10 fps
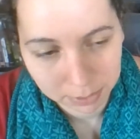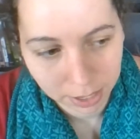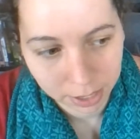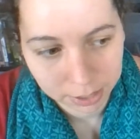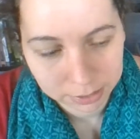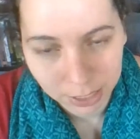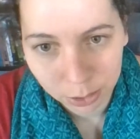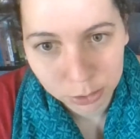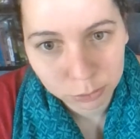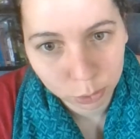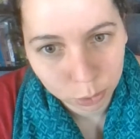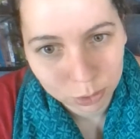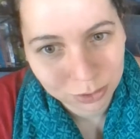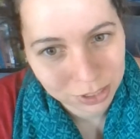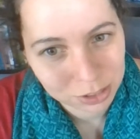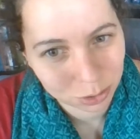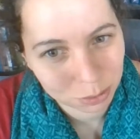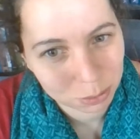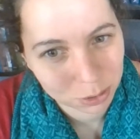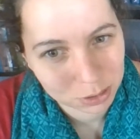and that goes for all of these
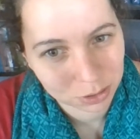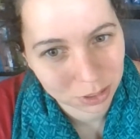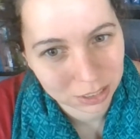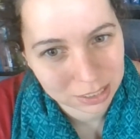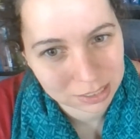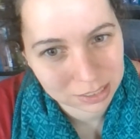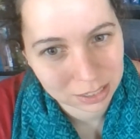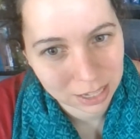short books on our list